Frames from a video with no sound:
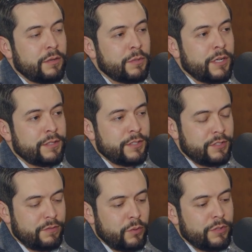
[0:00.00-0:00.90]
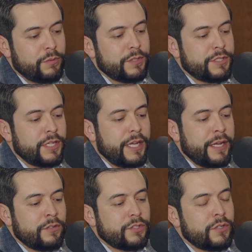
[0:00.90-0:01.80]
brought this forth with City
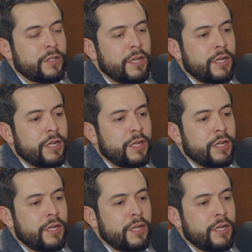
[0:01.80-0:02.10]
Council.